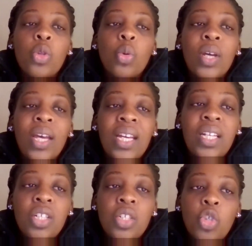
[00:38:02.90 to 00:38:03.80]
through
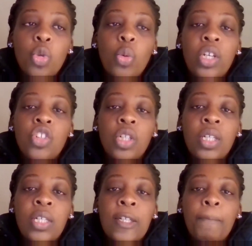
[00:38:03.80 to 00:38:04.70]
any situation
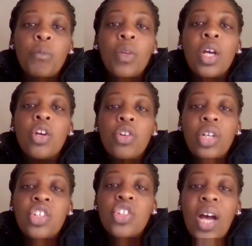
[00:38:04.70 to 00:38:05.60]
is
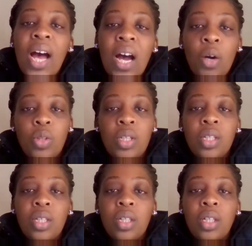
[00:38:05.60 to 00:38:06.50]
reach out.
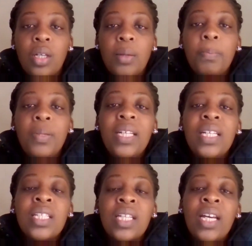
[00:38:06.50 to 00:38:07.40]

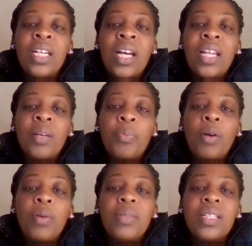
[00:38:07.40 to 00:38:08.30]
Please. And the
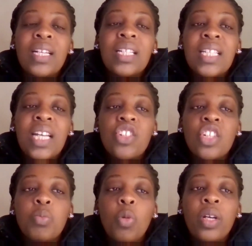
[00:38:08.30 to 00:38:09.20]
problem is that it's such
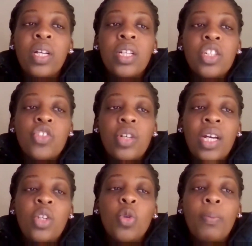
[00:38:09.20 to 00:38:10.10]
a small industry,
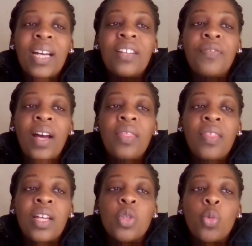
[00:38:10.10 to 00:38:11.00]
and you might find
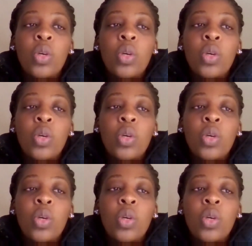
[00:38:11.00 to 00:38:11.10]
that